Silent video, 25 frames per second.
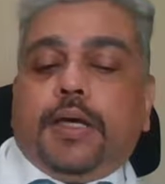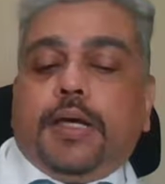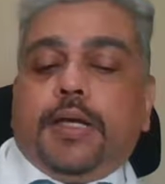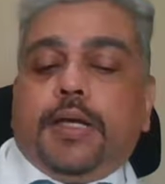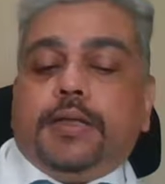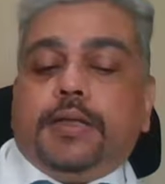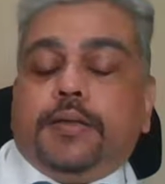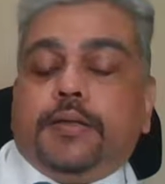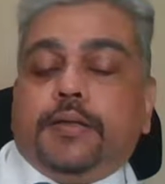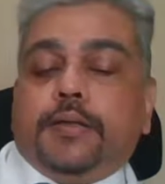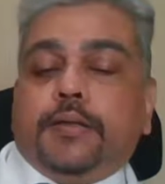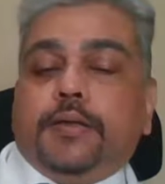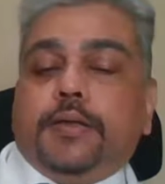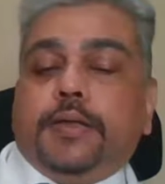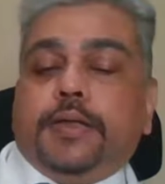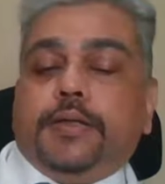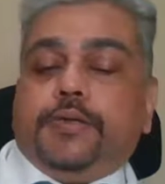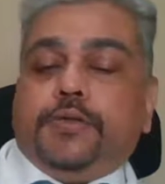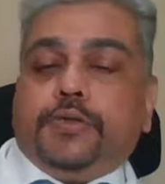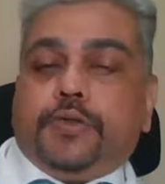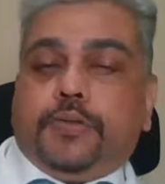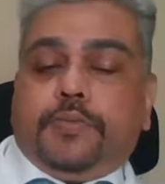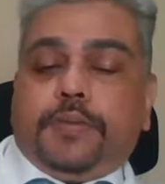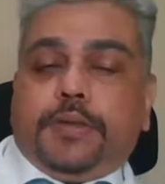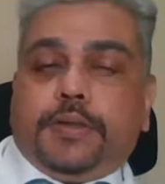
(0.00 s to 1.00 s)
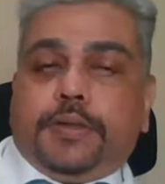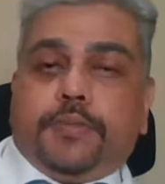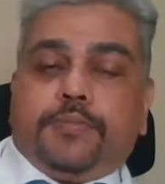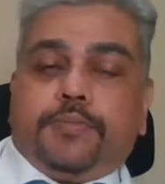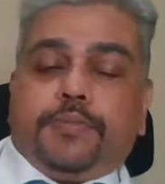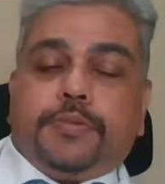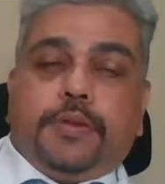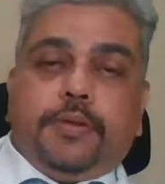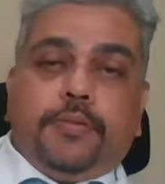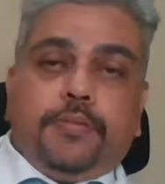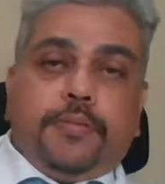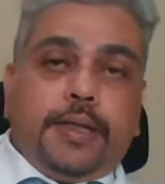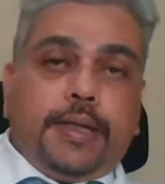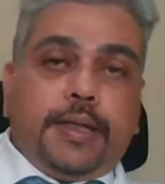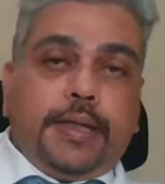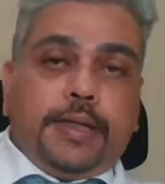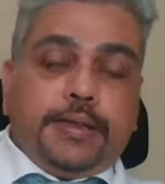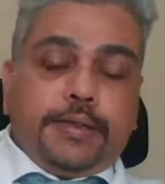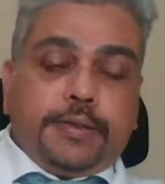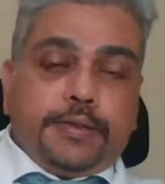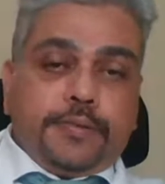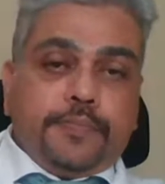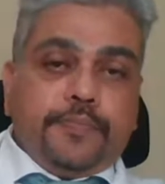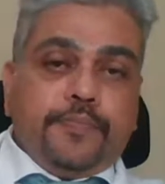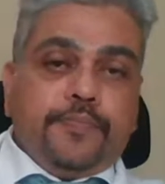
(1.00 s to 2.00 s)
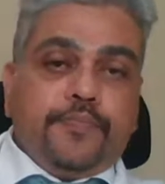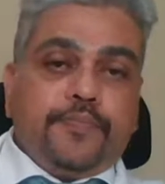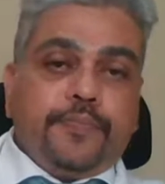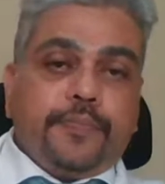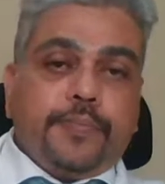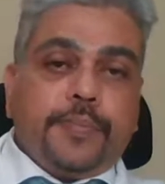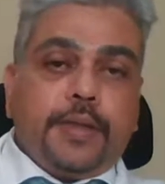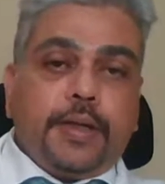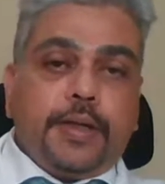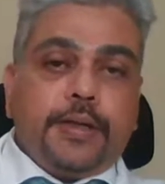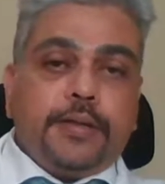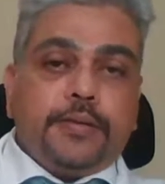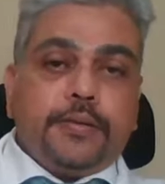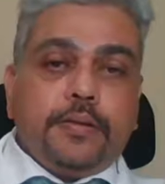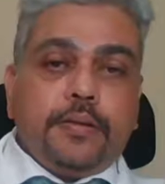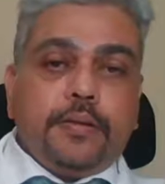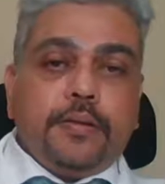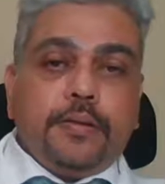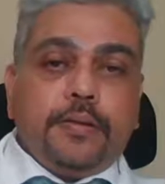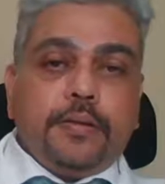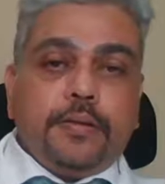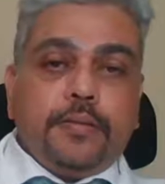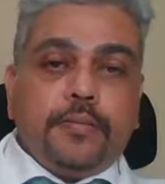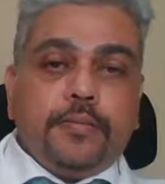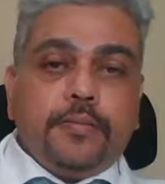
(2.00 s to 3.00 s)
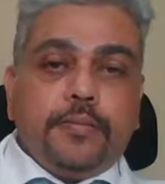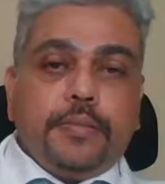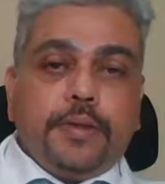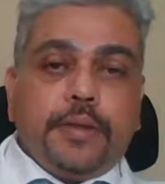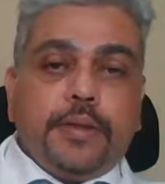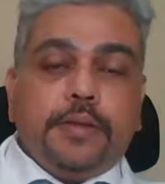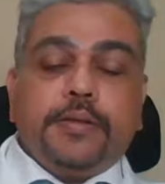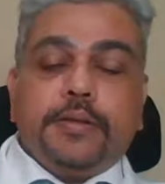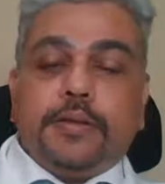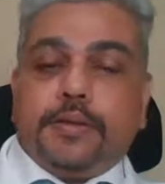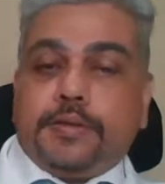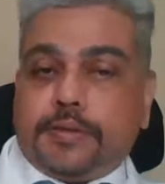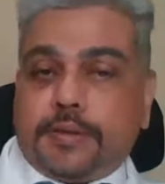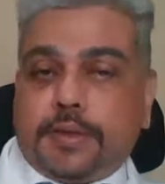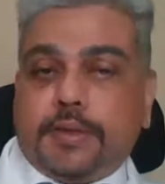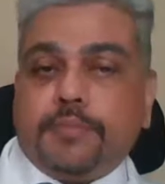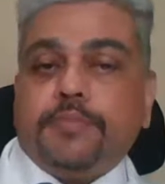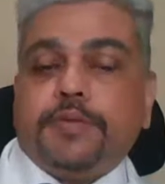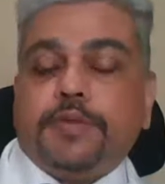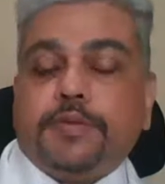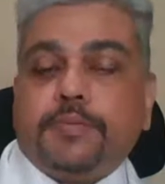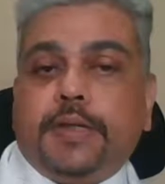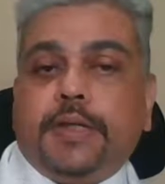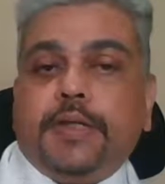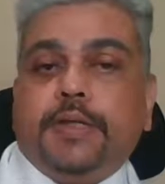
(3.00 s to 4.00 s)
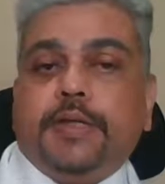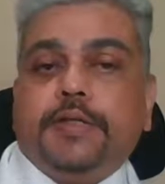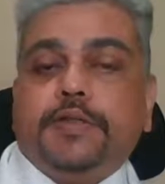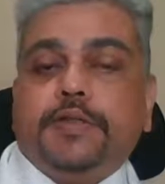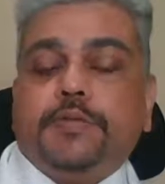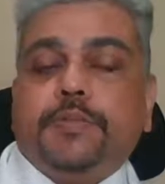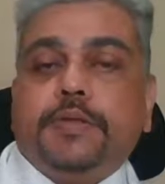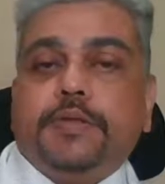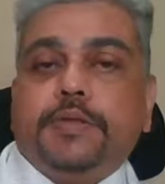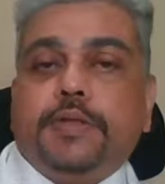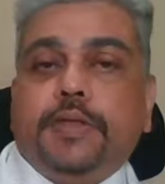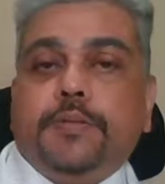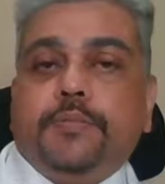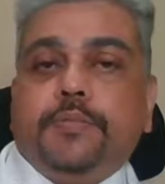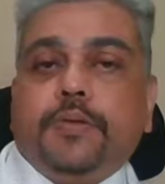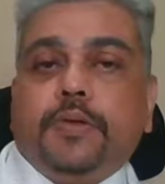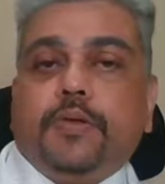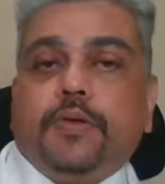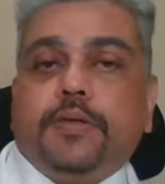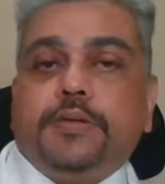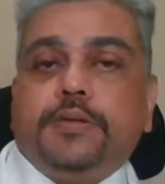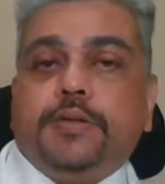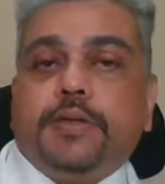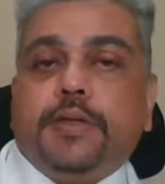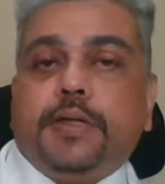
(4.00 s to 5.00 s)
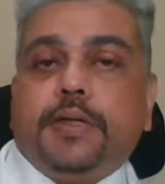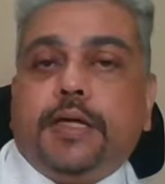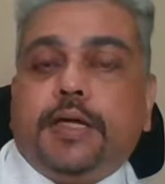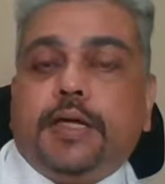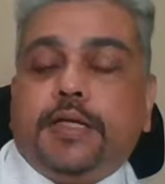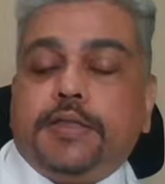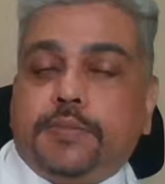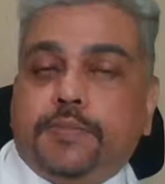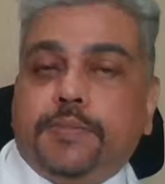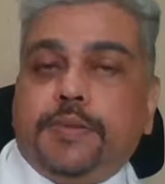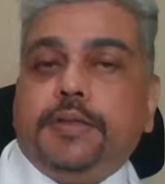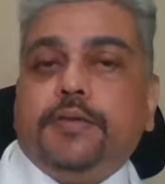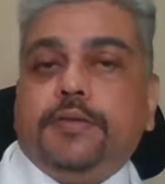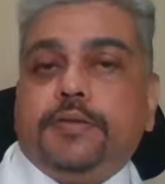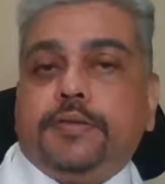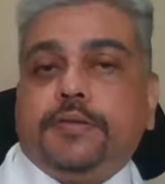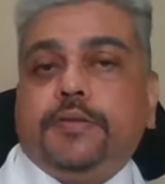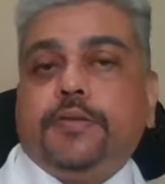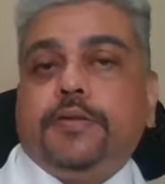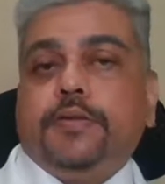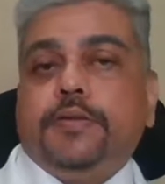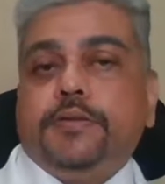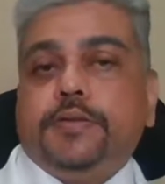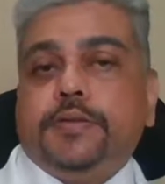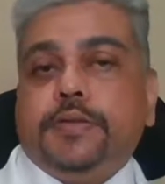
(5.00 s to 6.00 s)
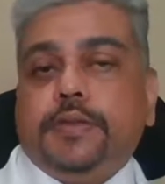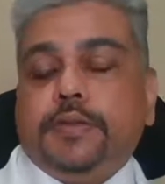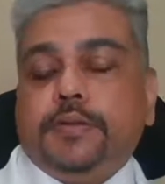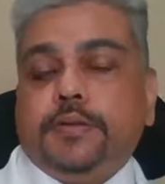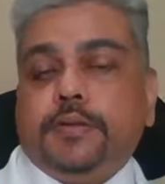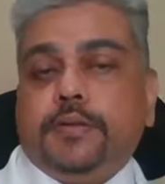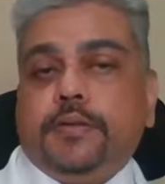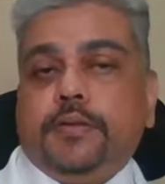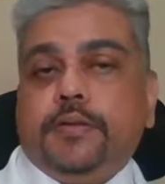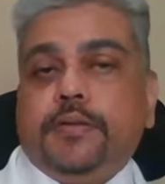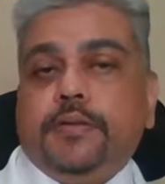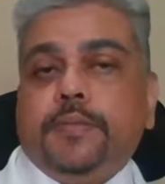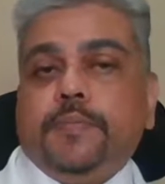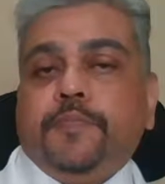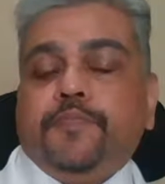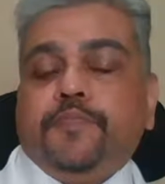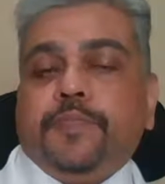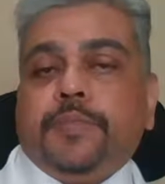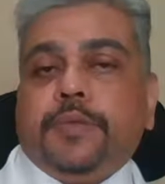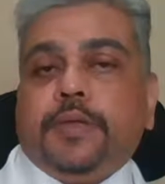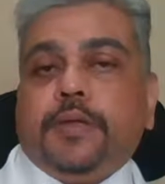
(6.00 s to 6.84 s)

And it should be kept in mind that, and this I'm saying especially because there has been a surge in the